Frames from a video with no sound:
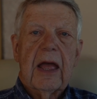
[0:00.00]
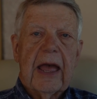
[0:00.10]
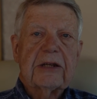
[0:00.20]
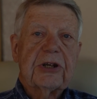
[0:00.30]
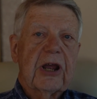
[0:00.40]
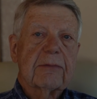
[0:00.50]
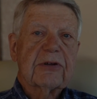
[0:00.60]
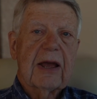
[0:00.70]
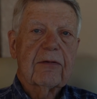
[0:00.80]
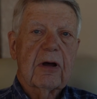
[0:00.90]
A G
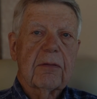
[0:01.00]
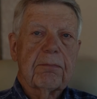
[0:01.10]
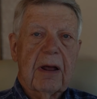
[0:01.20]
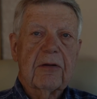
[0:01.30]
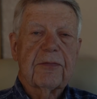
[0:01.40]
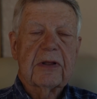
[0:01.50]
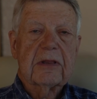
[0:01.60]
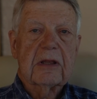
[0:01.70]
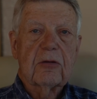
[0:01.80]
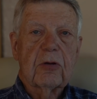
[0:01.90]
Ms have a benefit
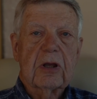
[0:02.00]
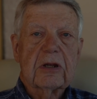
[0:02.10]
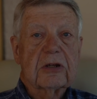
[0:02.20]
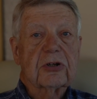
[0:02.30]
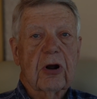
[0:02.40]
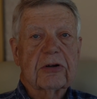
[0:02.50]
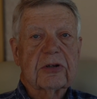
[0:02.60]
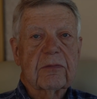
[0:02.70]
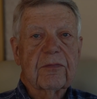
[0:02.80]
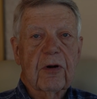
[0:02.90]
that you can discharge
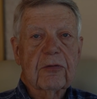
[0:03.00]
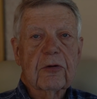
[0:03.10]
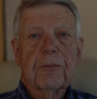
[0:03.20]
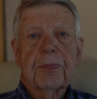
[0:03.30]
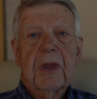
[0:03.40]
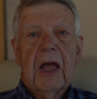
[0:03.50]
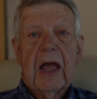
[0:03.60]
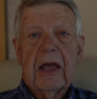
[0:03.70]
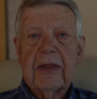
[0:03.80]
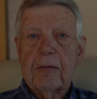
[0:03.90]
them further,
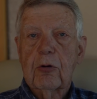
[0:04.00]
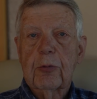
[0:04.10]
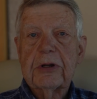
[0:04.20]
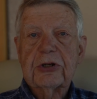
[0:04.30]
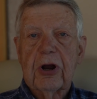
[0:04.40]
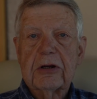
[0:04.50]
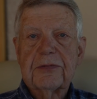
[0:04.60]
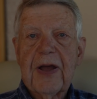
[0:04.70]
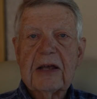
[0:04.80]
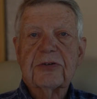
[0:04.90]
and they will recharge
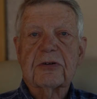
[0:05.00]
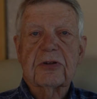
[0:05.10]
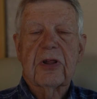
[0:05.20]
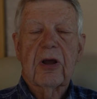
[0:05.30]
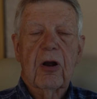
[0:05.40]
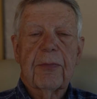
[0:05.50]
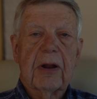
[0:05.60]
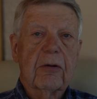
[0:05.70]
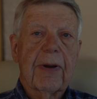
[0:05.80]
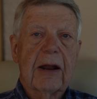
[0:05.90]
faster, so they are a
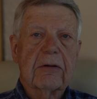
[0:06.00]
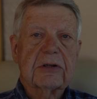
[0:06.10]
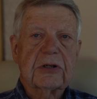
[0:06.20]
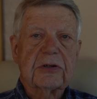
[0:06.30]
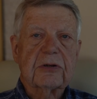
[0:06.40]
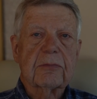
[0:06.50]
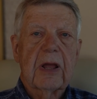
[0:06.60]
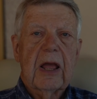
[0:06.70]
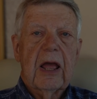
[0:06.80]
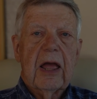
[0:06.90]
better battery system.
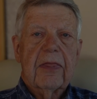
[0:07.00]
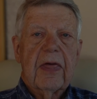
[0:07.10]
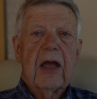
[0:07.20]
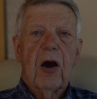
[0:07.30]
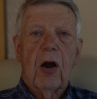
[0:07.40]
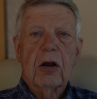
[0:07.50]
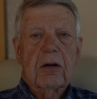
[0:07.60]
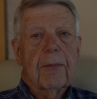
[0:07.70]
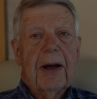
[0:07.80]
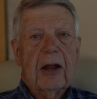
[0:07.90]
They are
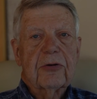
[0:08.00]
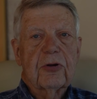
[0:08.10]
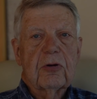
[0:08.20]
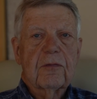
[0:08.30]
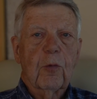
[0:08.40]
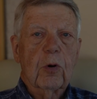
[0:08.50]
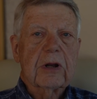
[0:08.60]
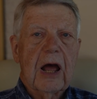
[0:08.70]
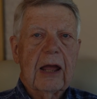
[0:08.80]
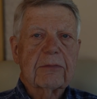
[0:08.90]
about two to four
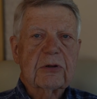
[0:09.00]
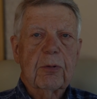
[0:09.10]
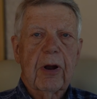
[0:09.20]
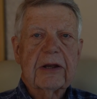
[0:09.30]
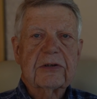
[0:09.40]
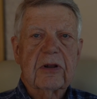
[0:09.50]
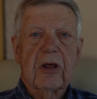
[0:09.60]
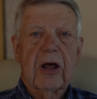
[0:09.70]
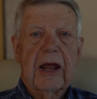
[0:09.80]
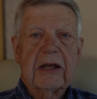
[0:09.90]
times the price of the
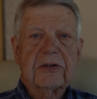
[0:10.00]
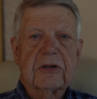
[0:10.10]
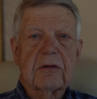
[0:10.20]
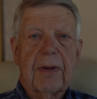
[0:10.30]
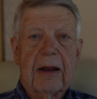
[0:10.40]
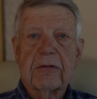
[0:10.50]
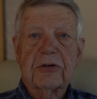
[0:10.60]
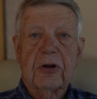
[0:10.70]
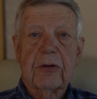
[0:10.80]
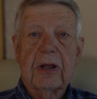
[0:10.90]
lead acid
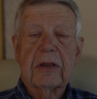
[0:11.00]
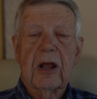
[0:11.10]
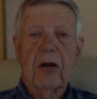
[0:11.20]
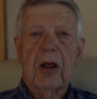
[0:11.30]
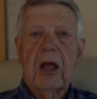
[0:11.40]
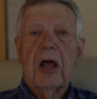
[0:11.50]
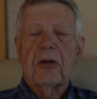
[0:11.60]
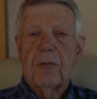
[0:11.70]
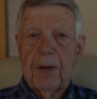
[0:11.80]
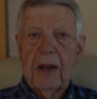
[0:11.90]
batteries that are in there,
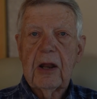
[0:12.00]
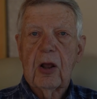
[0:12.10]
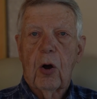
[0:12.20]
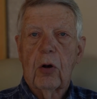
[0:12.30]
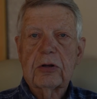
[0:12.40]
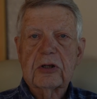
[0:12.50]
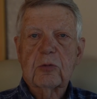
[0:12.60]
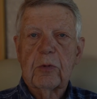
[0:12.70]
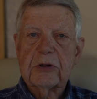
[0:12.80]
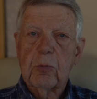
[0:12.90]
depending on
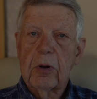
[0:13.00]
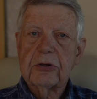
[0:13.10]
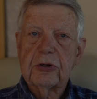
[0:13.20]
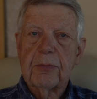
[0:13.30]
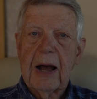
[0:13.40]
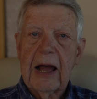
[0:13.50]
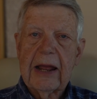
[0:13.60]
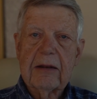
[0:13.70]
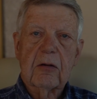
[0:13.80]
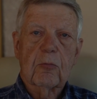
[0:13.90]
just which ones you
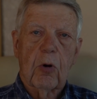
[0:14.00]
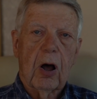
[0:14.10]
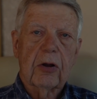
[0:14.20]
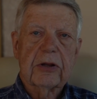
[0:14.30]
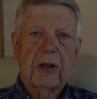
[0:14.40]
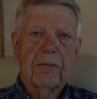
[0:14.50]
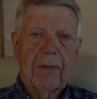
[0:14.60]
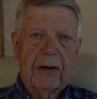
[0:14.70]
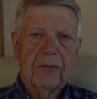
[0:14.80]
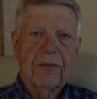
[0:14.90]
buy, quality,
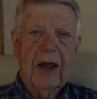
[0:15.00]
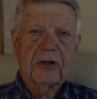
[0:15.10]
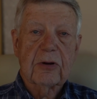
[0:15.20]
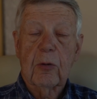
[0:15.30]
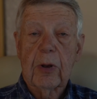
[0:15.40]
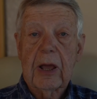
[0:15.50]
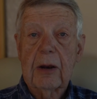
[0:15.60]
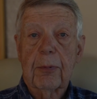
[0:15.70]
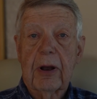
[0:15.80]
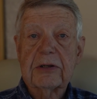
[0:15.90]
manufacturing, and what
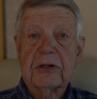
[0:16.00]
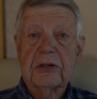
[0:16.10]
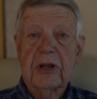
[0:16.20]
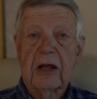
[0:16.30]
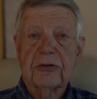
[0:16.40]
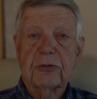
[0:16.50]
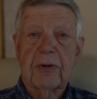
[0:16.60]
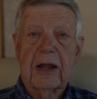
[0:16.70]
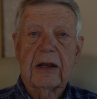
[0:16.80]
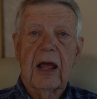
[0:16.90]
kind of price discounts you
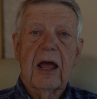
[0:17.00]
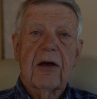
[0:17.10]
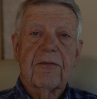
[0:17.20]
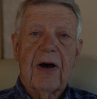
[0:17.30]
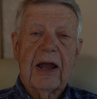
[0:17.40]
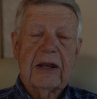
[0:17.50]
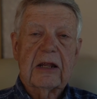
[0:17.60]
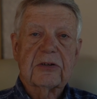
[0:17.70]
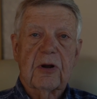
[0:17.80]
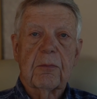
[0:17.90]
might find
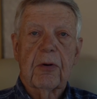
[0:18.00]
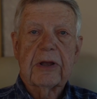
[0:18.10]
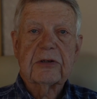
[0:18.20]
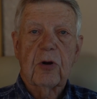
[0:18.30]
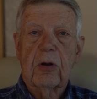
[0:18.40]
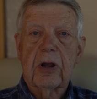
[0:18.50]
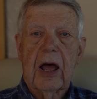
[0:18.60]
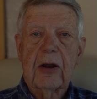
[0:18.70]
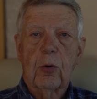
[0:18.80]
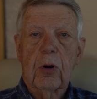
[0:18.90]
at some place
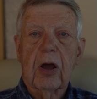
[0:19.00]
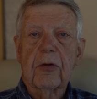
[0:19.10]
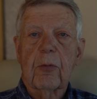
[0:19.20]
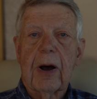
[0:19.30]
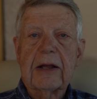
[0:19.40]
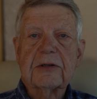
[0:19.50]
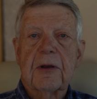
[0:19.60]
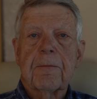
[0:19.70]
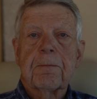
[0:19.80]
online or otherwise.